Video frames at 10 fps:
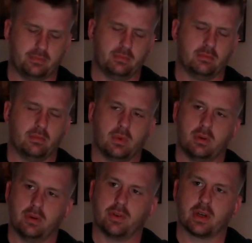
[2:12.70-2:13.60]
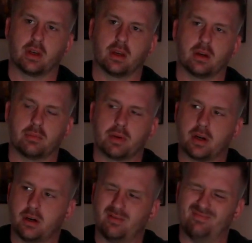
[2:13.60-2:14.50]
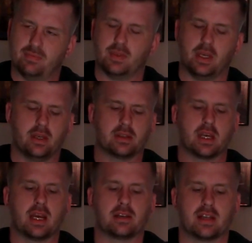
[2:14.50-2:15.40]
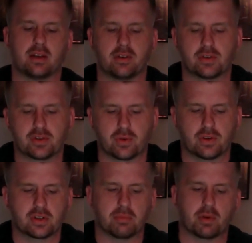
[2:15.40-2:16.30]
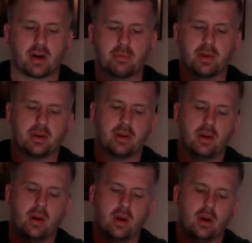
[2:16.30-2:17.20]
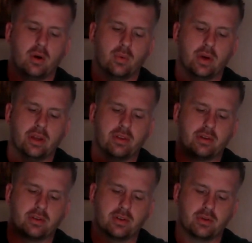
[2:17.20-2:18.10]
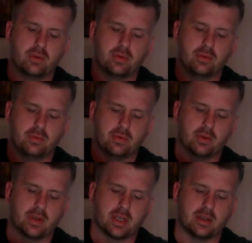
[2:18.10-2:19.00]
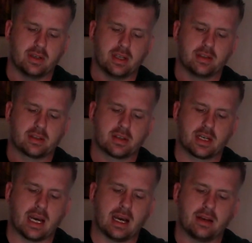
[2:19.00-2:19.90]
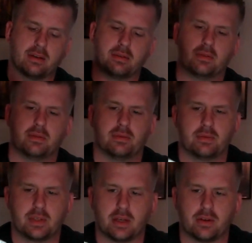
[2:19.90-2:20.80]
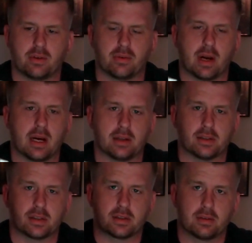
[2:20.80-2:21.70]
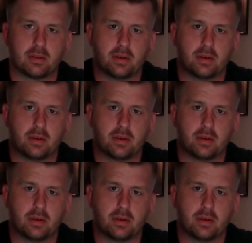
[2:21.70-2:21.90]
if I can get it apart, is a tender storage compartment with two condensed cotton tender rods.